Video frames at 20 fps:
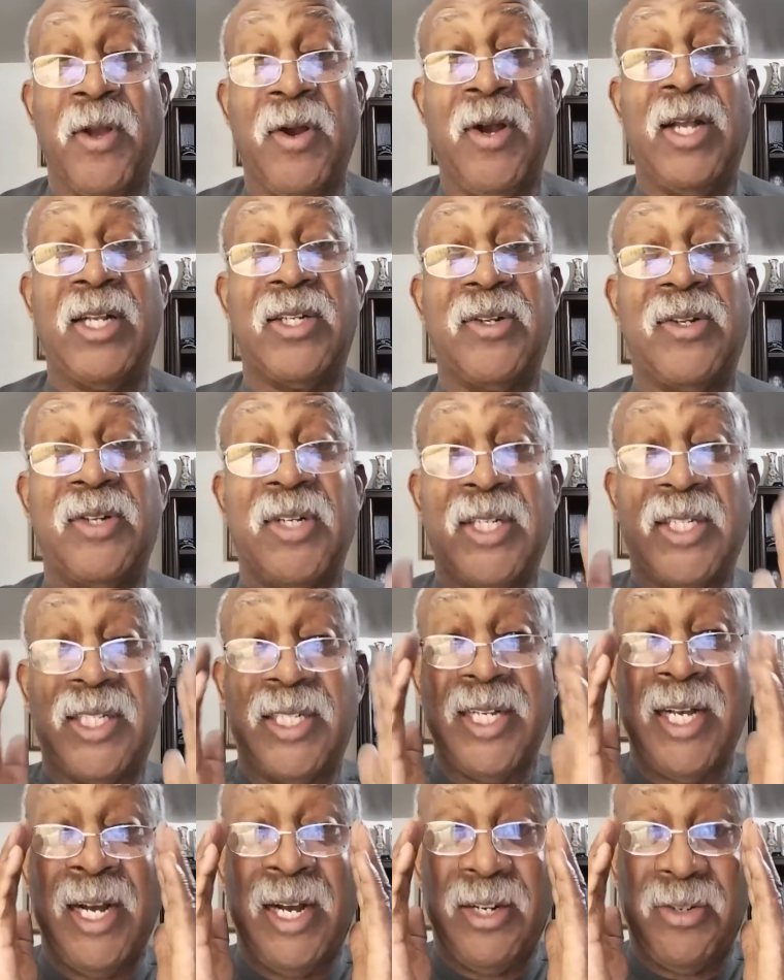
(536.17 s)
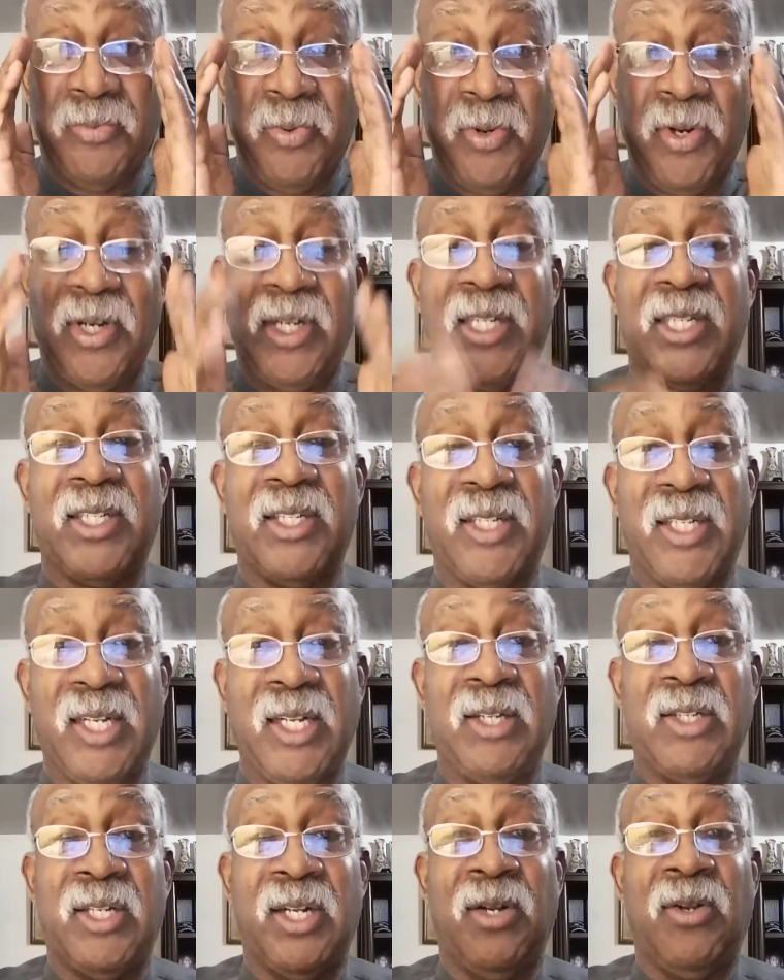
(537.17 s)
All right, so this is God's word. This
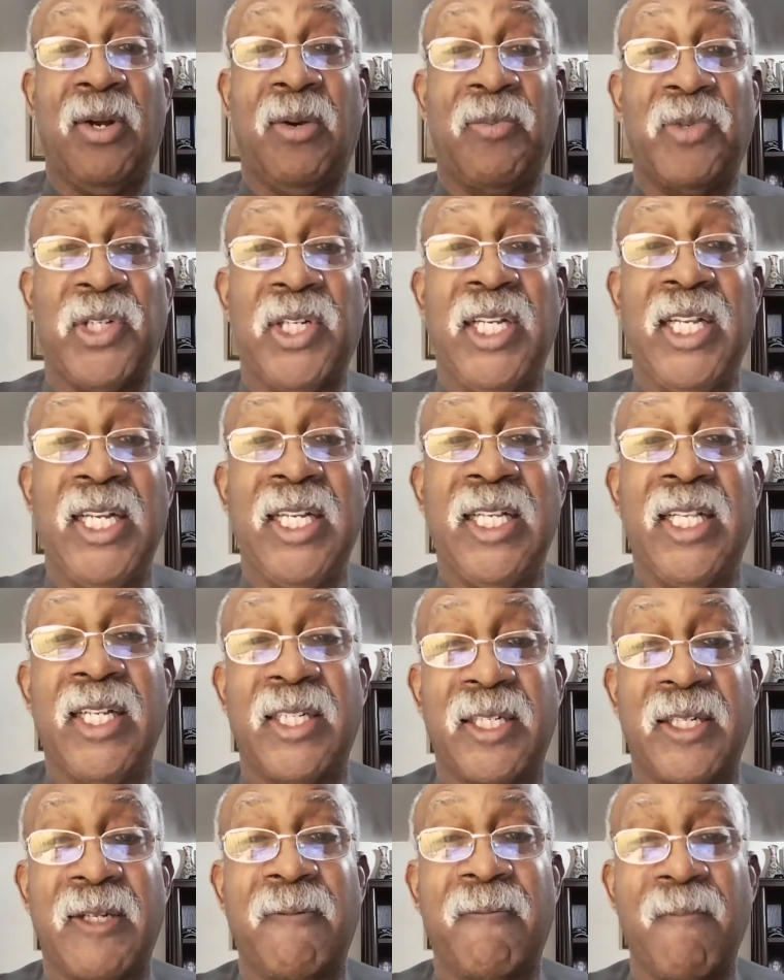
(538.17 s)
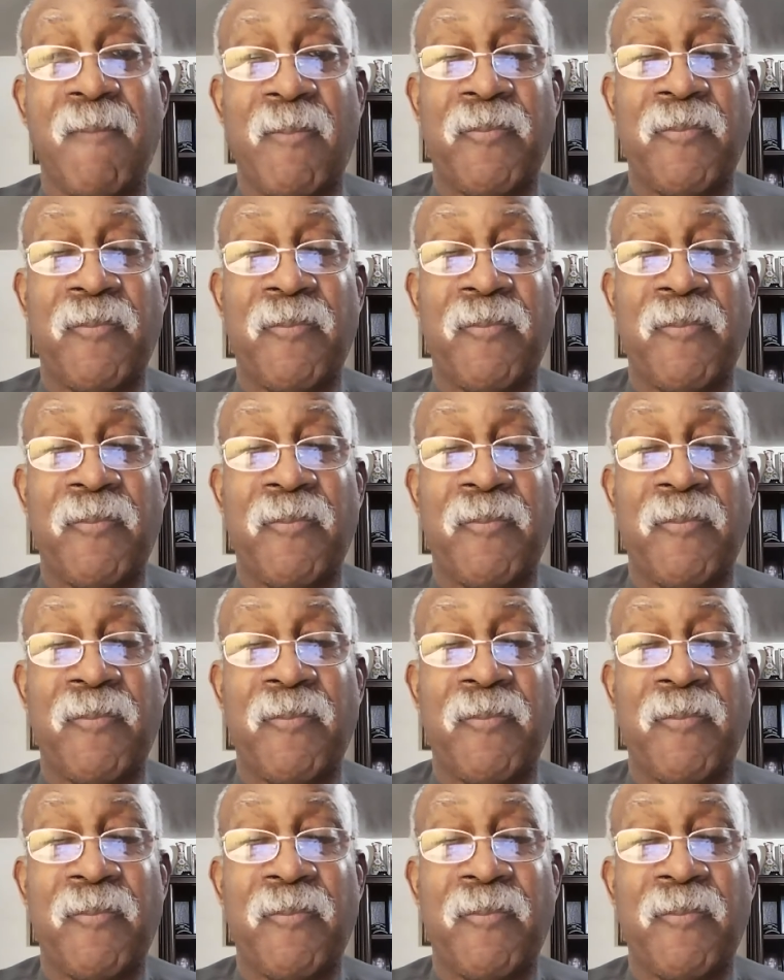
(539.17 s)
is Esau. I want to eat this.